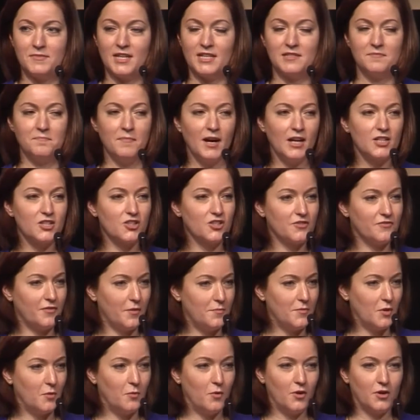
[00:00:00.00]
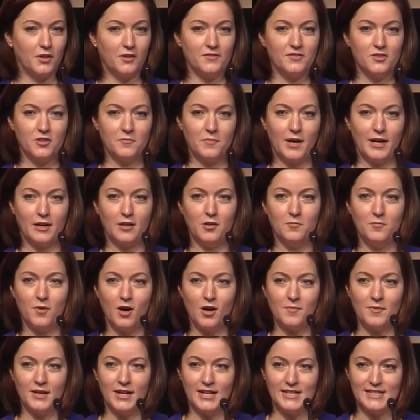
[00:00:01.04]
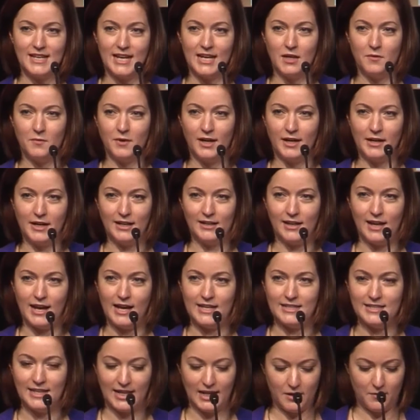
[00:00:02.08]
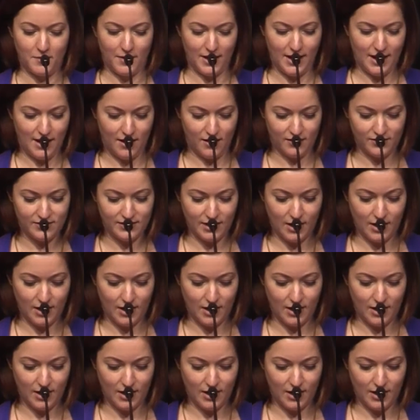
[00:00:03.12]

as much from the work of Sir Michael Marmot as anyone else,